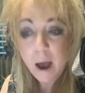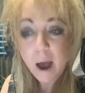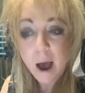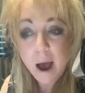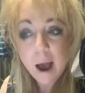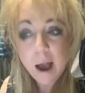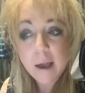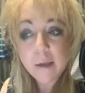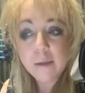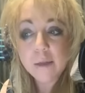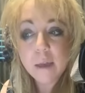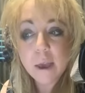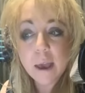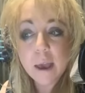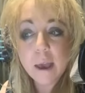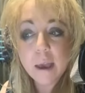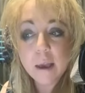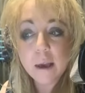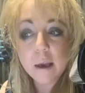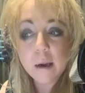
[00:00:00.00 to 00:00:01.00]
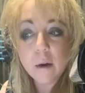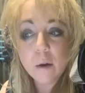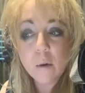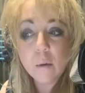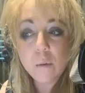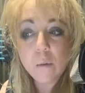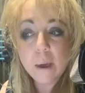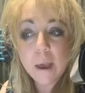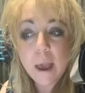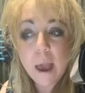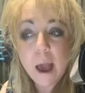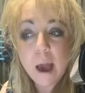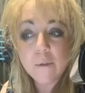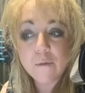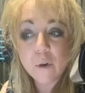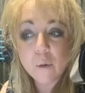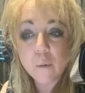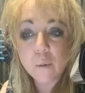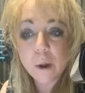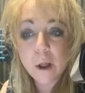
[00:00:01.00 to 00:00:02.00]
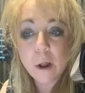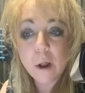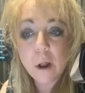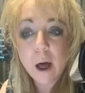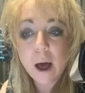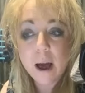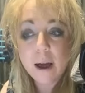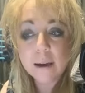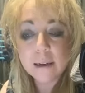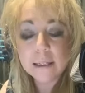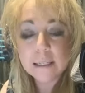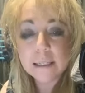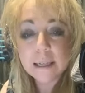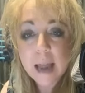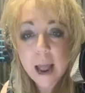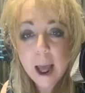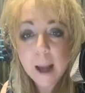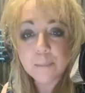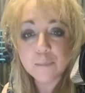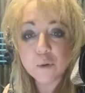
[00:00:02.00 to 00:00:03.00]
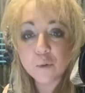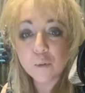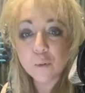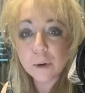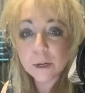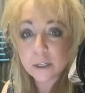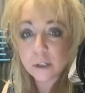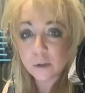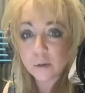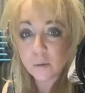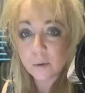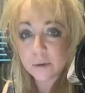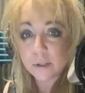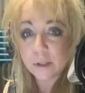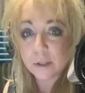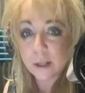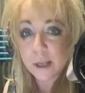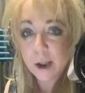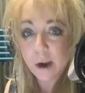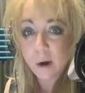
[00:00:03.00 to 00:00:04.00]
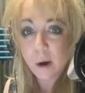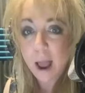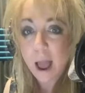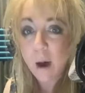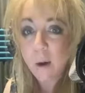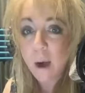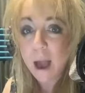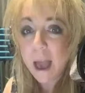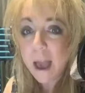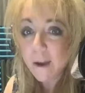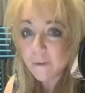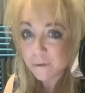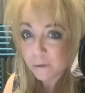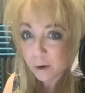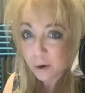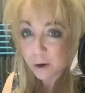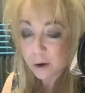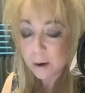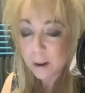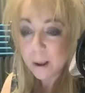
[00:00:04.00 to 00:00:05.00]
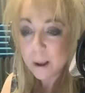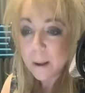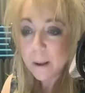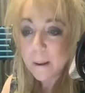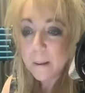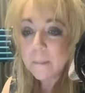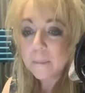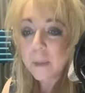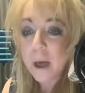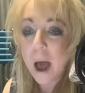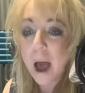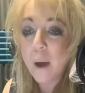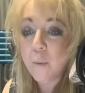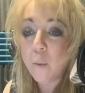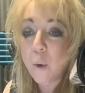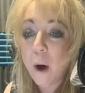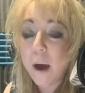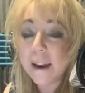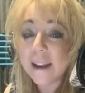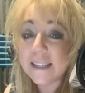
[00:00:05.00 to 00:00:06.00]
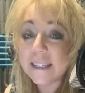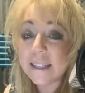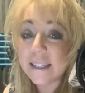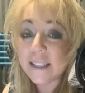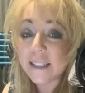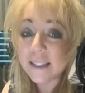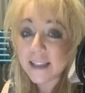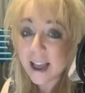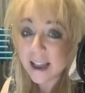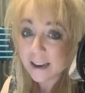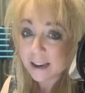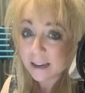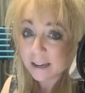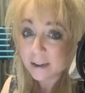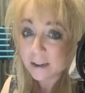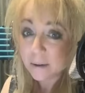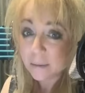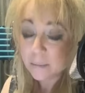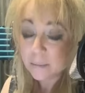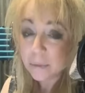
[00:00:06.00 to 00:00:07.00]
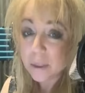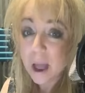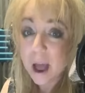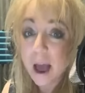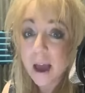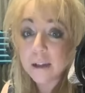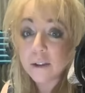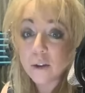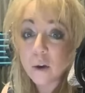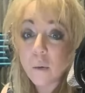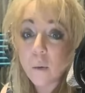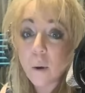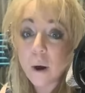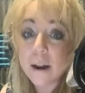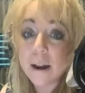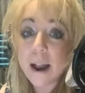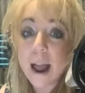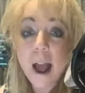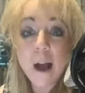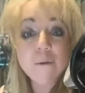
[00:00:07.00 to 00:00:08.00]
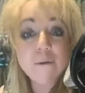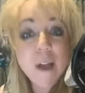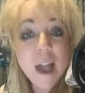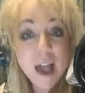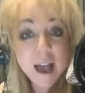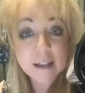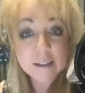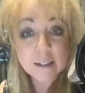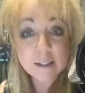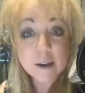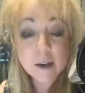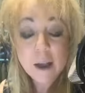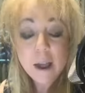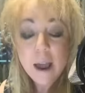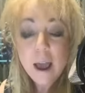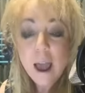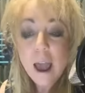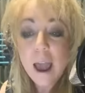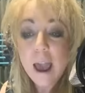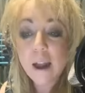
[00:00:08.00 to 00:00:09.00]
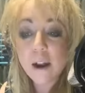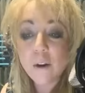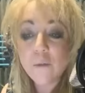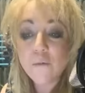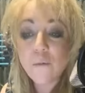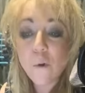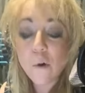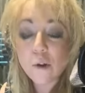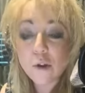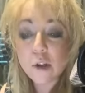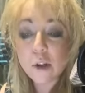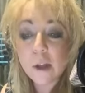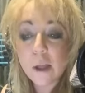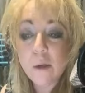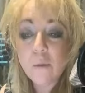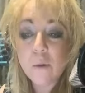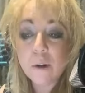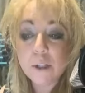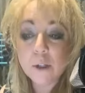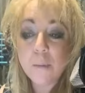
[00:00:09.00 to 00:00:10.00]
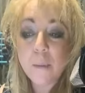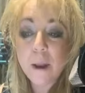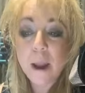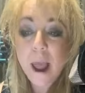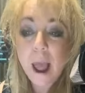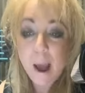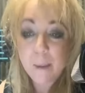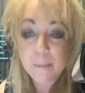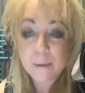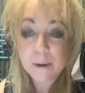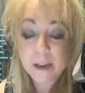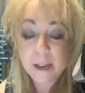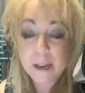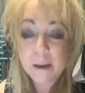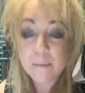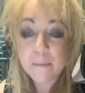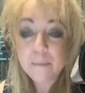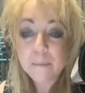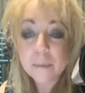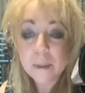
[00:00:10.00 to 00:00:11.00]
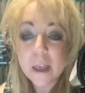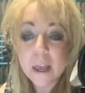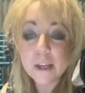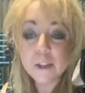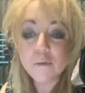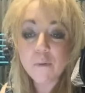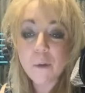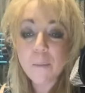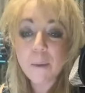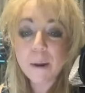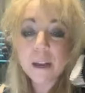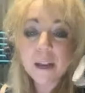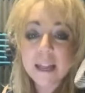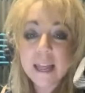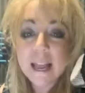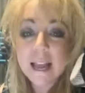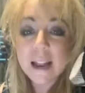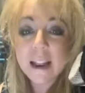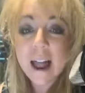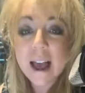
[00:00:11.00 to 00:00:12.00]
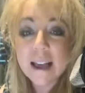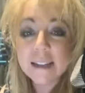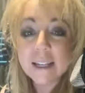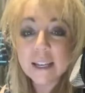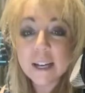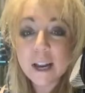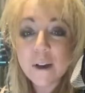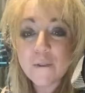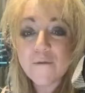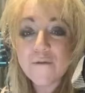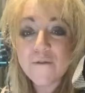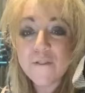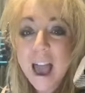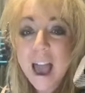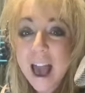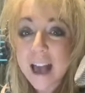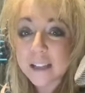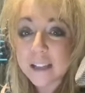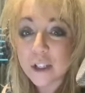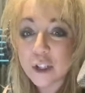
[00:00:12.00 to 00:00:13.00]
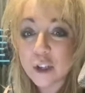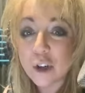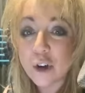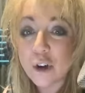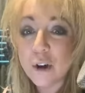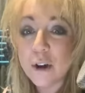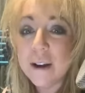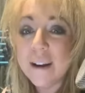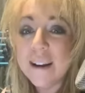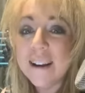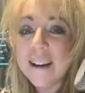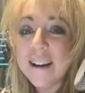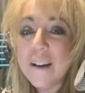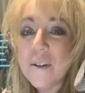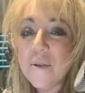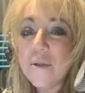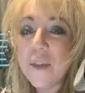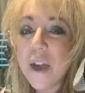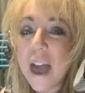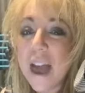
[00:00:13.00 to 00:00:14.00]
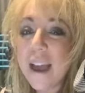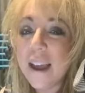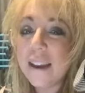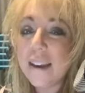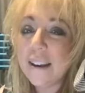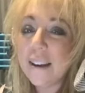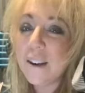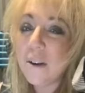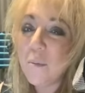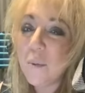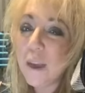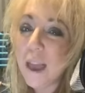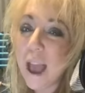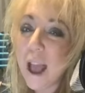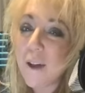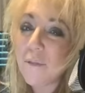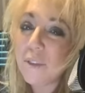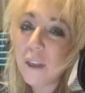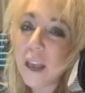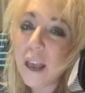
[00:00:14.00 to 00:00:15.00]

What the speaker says: I think we have a real untapped resource there. However, I want it studied. I don't want it half-assed. And unfortunately, what's been happening is we've been legalizing it faster than we have